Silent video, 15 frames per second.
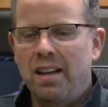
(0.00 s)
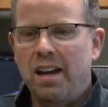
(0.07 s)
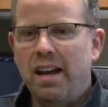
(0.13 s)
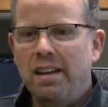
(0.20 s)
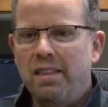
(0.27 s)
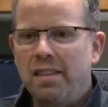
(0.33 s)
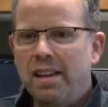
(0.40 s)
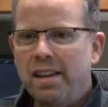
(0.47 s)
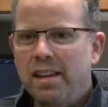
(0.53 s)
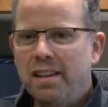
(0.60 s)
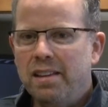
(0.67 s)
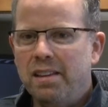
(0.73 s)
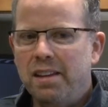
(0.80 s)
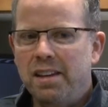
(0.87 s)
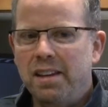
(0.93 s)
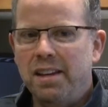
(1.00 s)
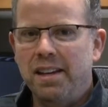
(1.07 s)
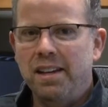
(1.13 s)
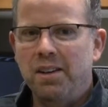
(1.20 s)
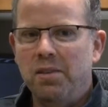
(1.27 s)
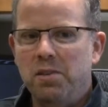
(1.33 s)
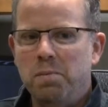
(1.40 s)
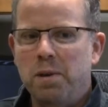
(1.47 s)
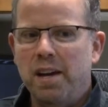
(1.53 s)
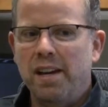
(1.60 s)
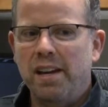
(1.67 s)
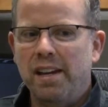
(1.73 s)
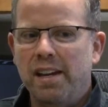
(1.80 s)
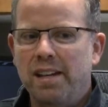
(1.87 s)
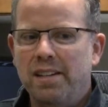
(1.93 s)
I think that it goes
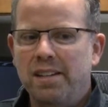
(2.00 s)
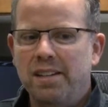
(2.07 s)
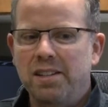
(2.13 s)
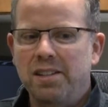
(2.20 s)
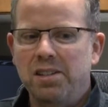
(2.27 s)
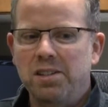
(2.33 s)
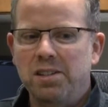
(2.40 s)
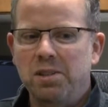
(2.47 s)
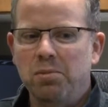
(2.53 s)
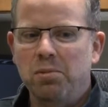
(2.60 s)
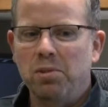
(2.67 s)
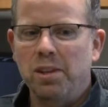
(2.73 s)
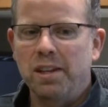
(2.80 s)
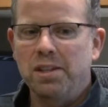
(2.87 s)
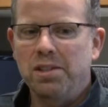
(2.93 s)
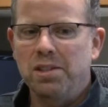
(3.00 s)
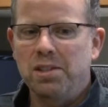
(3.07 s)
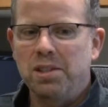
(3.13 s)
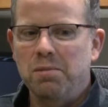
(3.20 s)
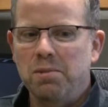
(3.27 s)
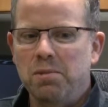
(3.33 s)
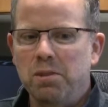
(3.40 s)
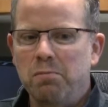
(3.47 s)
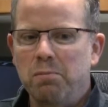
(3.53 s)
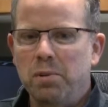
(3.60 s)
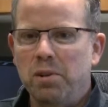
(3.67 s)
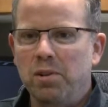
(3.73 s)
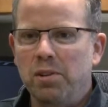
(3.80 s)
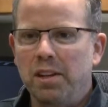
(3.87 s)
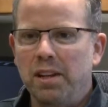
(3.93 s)
back again to just the relationships we've
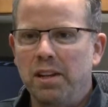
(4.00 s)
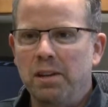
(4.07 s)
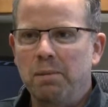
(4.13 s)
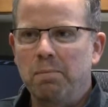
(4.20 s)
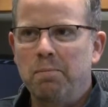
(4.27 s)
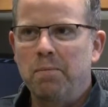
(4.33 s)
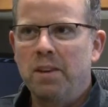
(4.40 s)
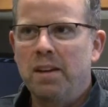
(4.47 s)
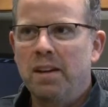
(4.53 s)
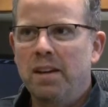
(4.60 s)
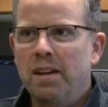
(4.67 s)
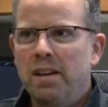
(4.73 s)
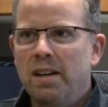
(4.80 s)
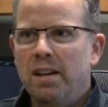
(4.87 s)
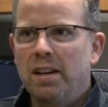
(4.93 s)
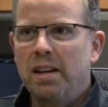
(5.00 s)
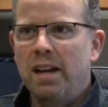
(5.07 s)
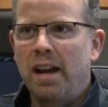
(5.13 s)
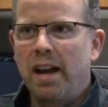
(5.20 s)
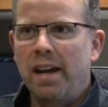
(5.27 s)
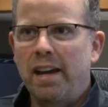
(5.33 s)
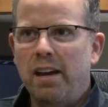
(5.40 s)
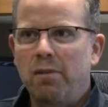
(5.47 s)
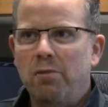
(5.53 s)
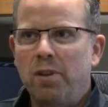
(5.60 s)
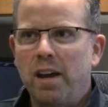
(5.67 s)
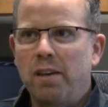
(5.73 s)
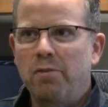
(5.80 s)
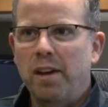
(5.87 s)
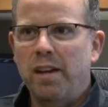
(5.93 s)
built.
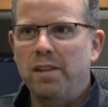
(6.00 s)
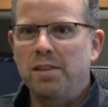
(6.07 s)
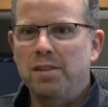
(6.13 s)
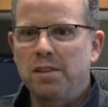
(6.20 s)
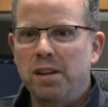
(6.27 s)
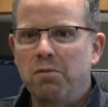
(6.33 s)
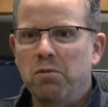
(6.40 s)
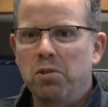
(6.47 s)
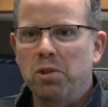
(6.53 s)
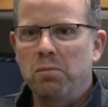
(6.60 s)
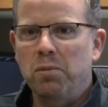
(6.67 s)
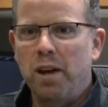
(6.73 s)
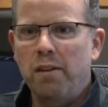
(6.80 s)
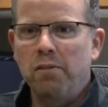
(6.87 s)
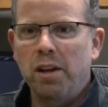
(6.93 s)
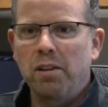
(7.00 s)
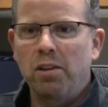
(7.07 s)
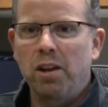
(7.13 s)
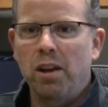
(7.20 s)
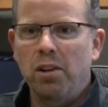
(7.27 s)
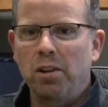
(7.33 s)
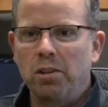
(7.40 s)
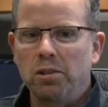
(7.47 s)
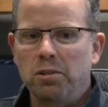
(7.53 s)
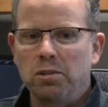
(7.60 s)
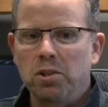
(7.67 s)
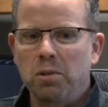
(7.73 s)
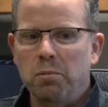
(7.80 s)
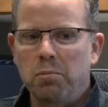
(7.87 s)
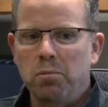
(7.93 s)
I've had several. I've got a lot of
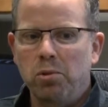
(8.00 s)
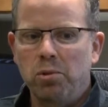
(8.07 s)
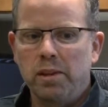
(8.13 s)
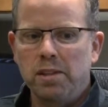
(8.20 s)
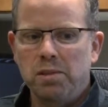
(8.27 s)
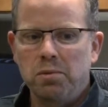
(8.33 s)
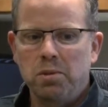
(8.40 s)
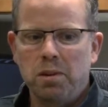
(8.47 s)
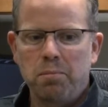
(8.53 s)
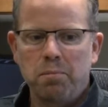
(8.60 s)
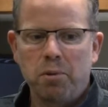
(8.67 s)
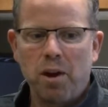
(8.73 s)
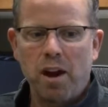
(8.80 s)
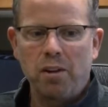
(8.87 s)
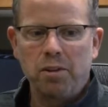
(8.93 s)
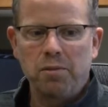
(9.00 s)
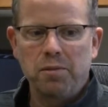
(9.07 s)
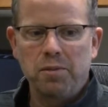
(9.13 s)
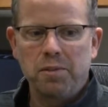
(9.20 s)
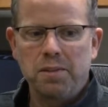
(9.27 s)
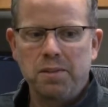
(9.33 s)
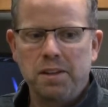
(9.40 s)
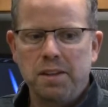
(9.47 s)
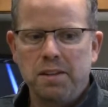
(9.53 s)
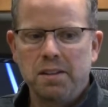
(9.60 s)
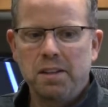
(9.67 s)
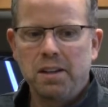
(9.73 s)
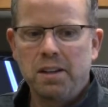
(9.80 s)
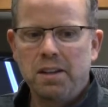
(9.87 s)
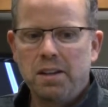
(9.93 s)
long-term employees that I'm proud of that
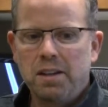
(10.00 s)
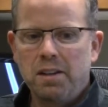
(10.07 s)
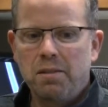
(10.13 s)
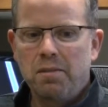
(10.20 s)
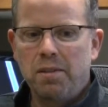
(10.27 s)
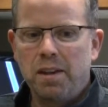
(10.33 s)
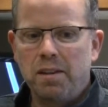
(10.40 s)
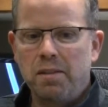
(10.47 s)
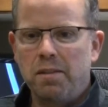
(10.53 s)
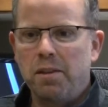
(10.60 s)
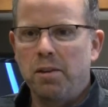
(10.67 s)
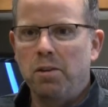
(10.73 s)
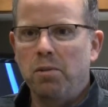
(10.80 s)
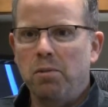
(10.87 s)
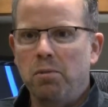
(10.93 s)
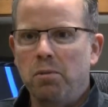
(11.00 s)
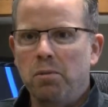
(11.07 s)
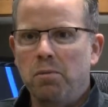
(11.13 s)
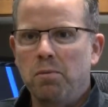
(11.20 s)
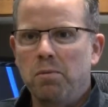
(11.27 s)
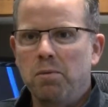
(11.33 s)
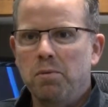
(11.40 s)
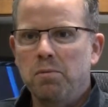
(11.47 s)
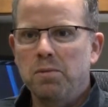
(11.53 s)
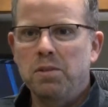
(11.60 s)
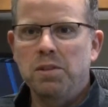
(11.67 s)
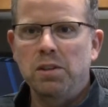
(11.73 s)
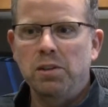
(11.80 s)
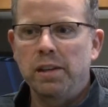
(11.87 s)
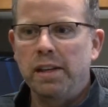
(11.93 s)
they're
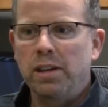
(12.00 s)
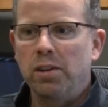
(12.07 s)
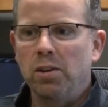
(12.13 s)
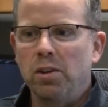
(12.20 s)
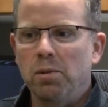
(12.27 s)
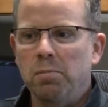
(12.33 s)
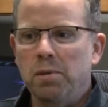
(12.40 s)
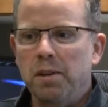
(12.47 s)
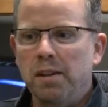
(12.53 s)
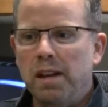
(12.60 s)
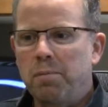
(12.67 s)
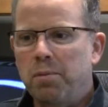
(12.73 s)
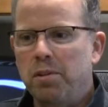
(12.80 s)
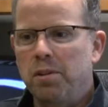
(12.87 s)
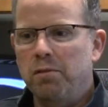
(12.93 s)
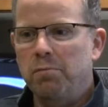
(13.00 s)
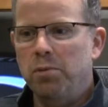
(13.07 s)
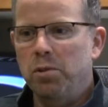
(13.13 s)
still here, but a couple that have